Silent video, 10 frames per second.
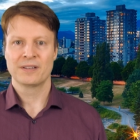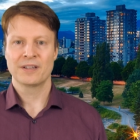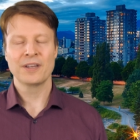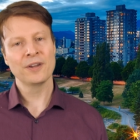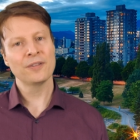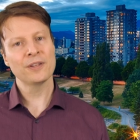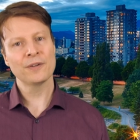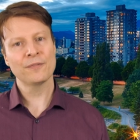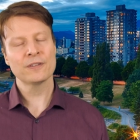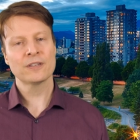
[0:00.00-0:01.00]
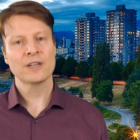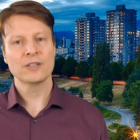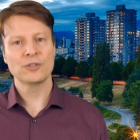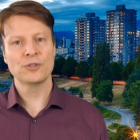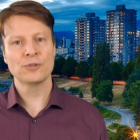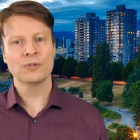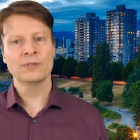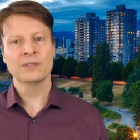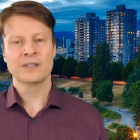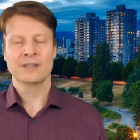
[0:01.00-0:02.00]
Can you hear the difference?
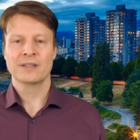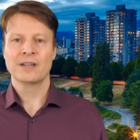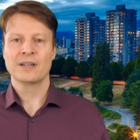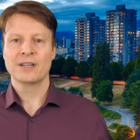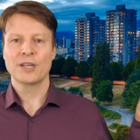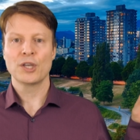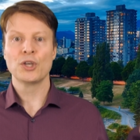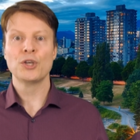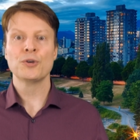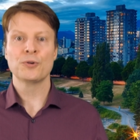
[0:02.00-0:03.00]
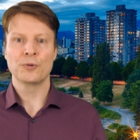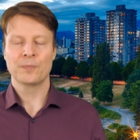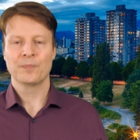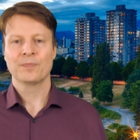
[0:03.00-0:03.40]
Jew, you.